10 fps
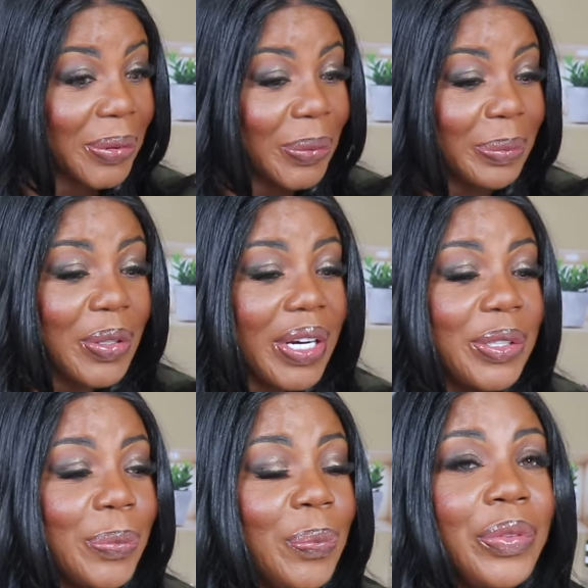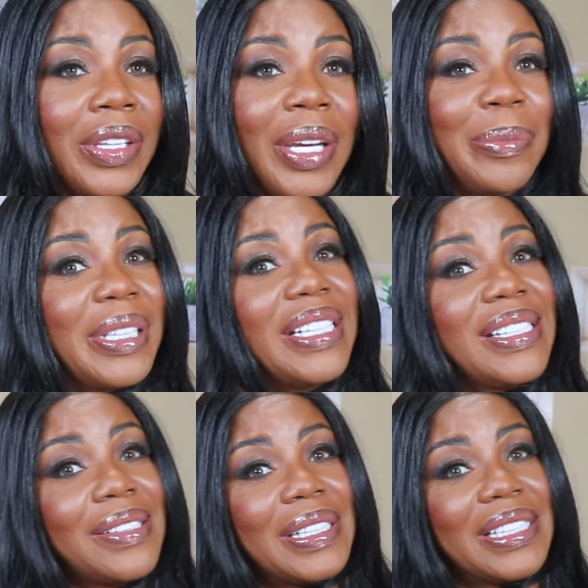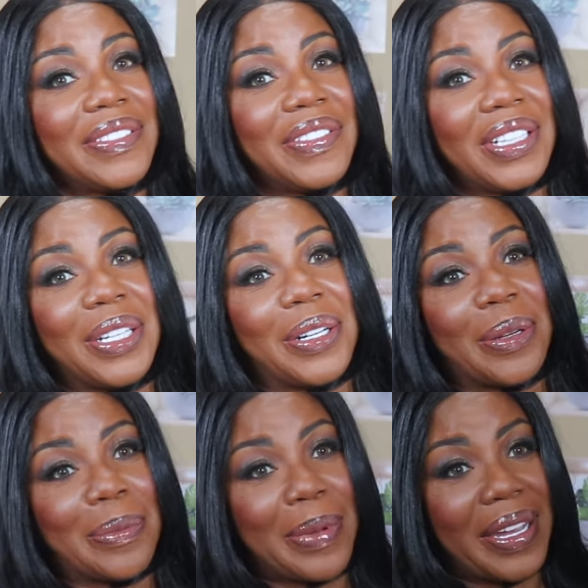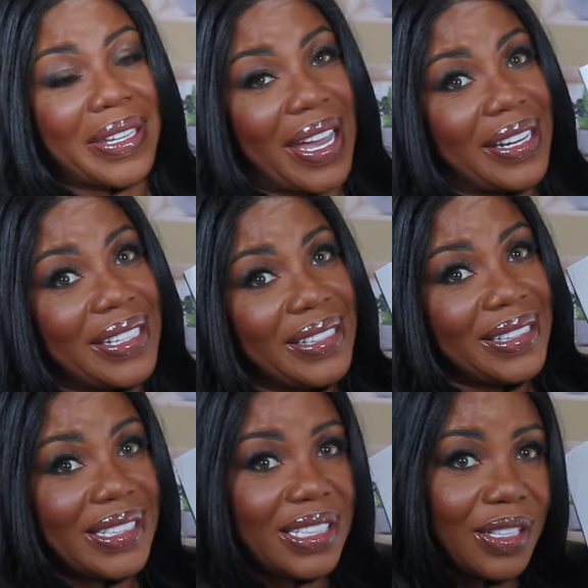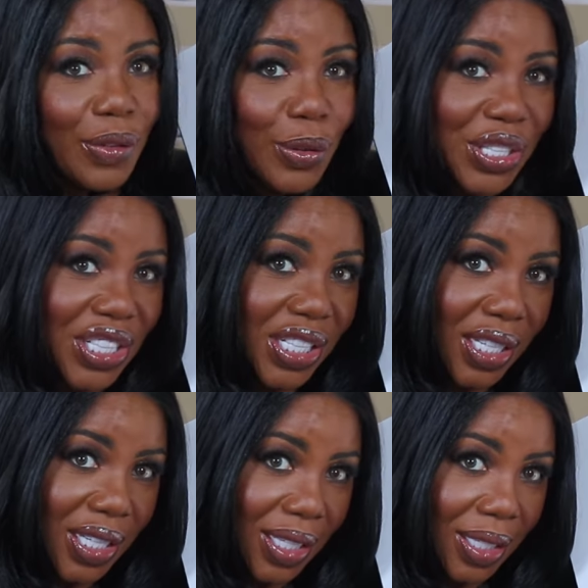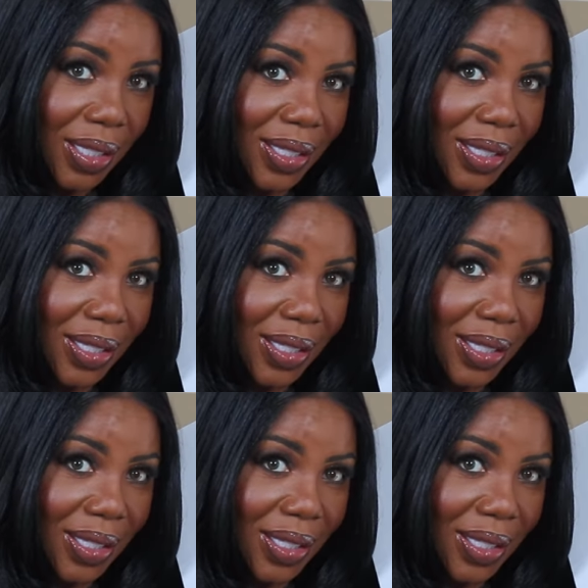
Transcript: I'm going to try to. But this is what the video about, y'all. These Givenchy.